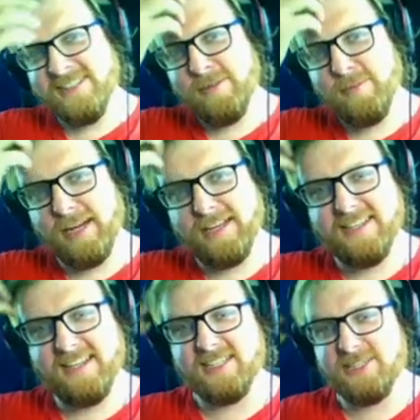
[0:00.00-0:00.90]

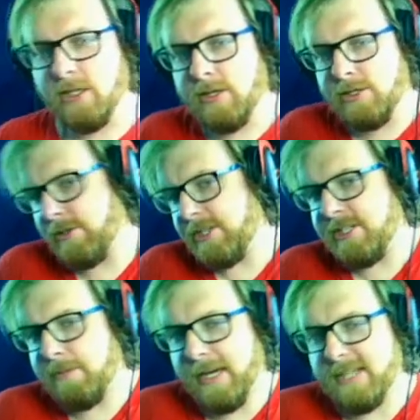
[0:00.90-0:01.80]
But so it just
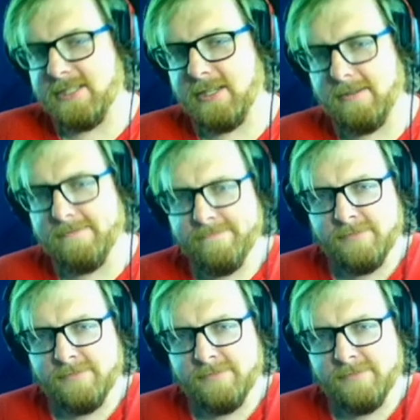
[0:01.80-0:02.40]
depends, you know.